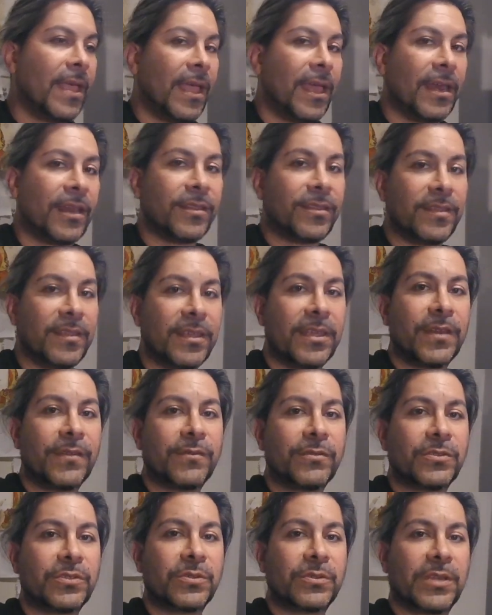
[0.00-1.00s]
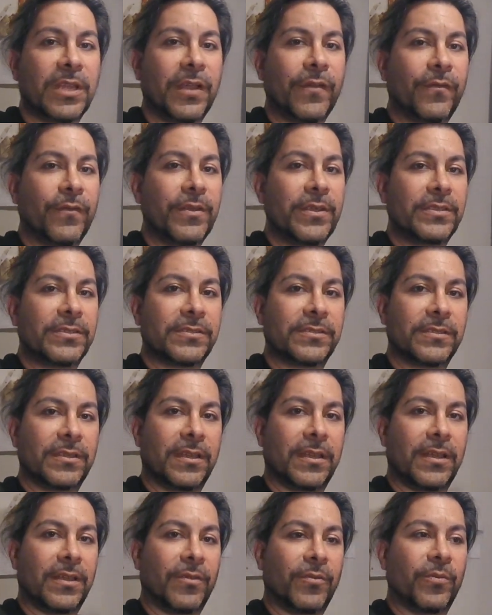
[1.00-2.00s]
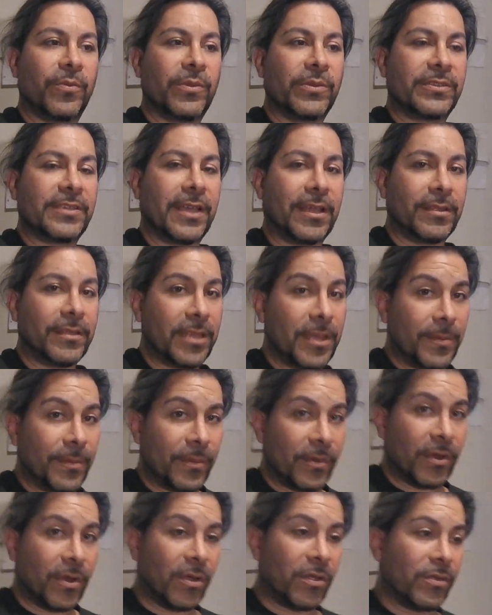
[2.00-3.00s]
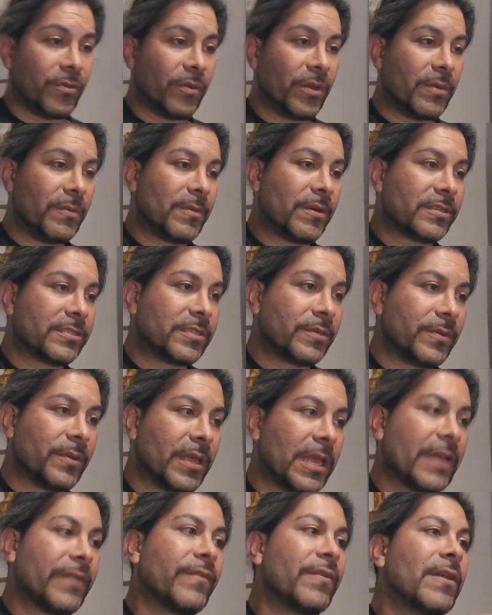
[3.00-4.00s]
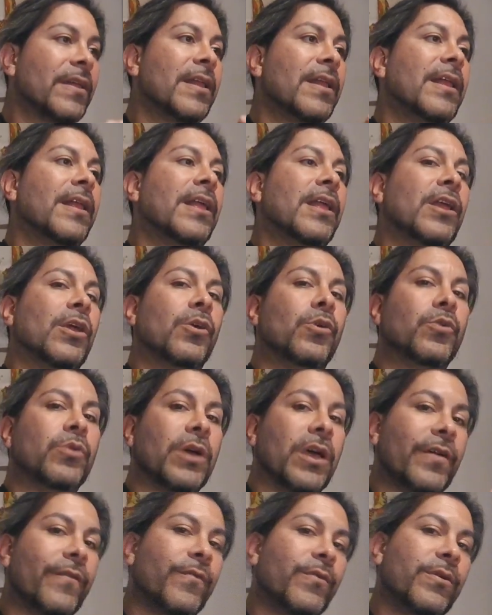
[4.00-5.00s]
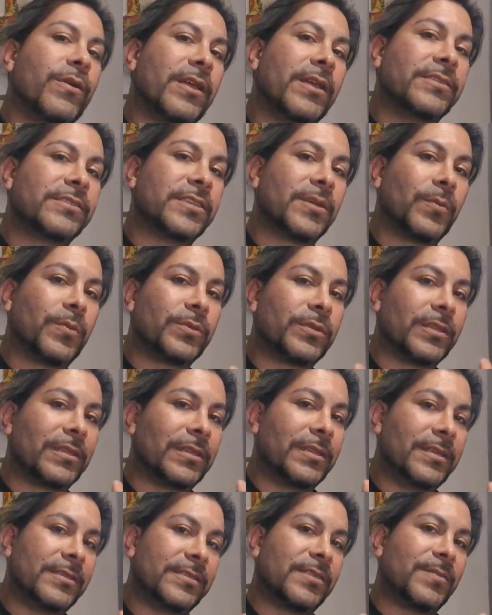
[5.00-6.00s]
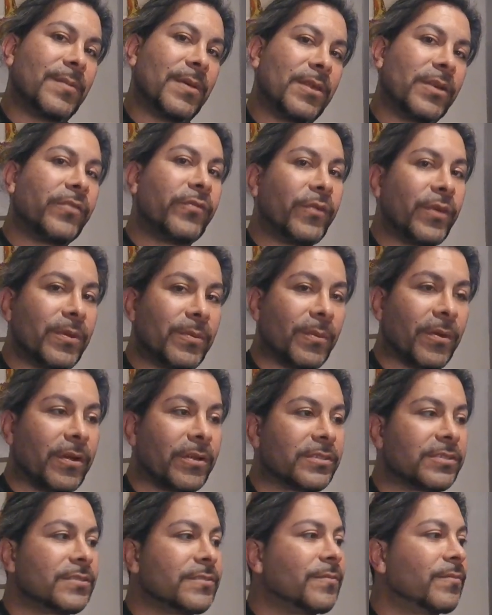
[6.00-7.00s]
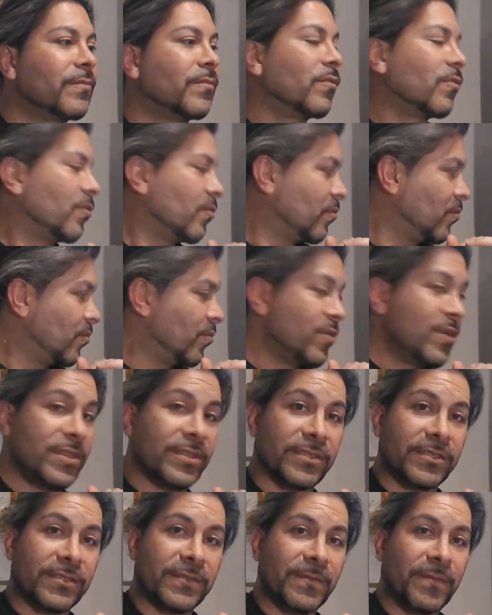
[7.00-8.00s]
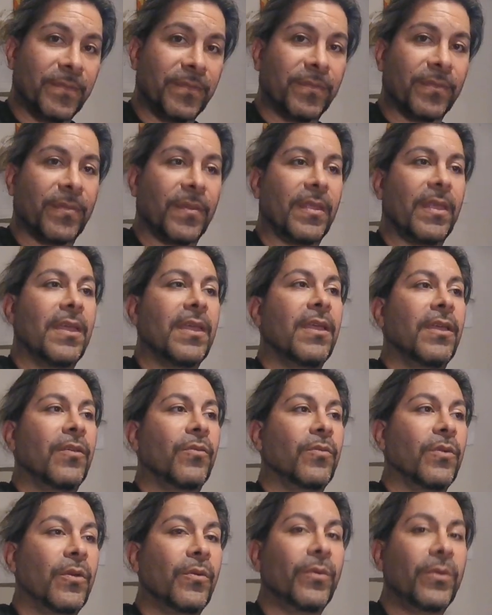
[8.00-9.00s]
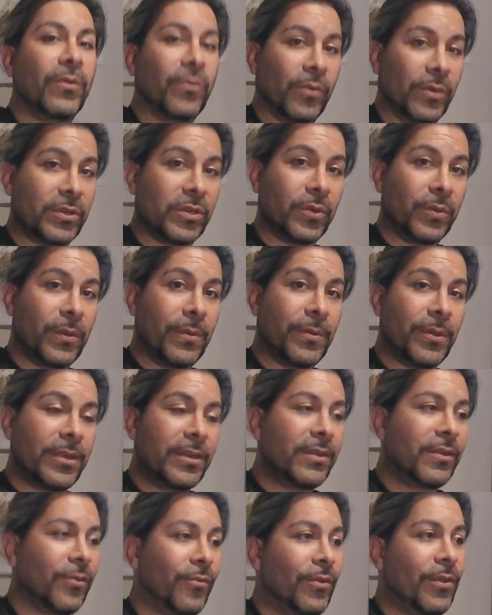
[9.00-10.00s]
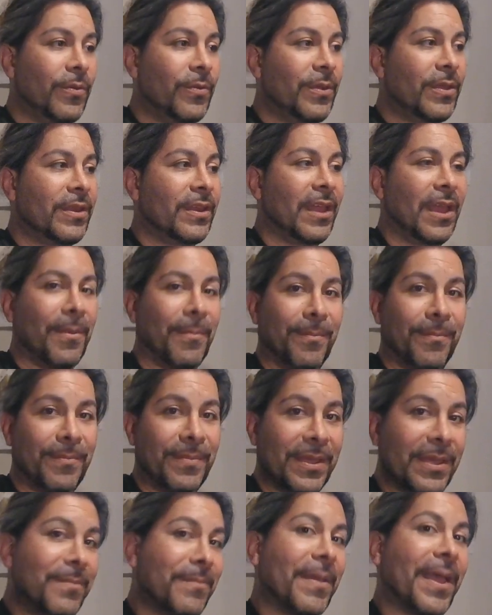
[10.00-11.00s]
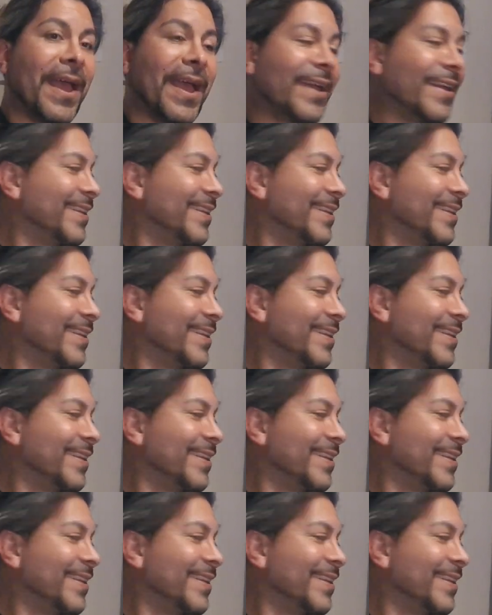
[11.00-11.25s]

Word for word: And at the end of the two and a half weeks, uh, we tally up all the red marks that we have. Whoever ends up with the least amount of red marks wins. What what do we win? We win a Big, Big Mac.